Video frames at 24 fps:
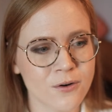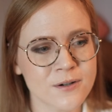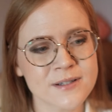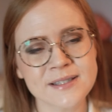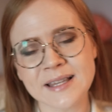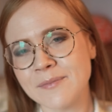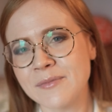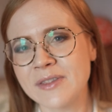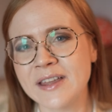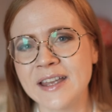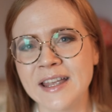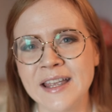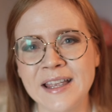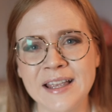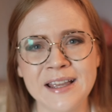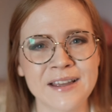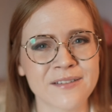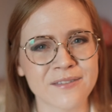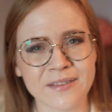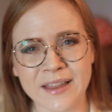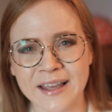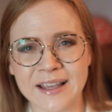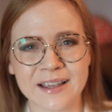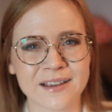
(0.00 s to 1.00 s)
or
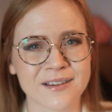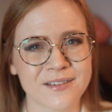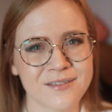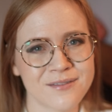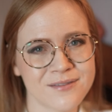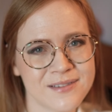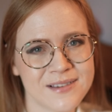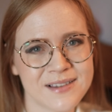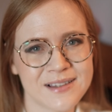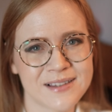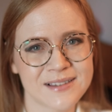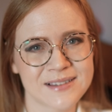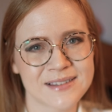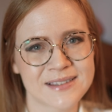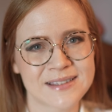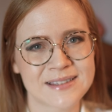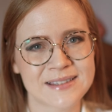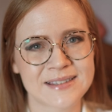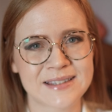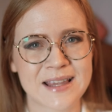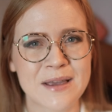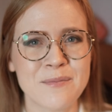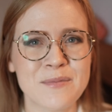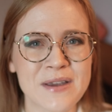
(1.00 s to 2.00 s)
something like
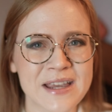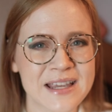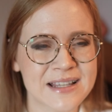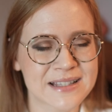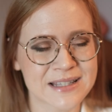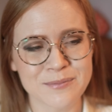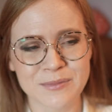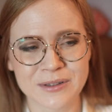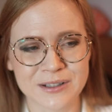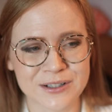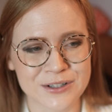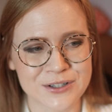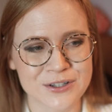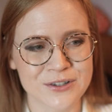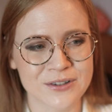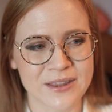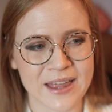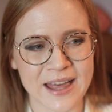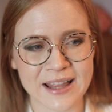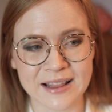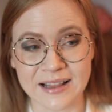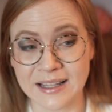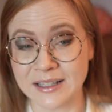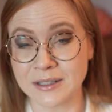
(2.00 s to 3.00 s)
semi-similar to
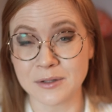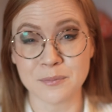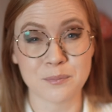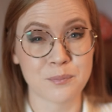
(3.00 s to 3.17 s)
that, like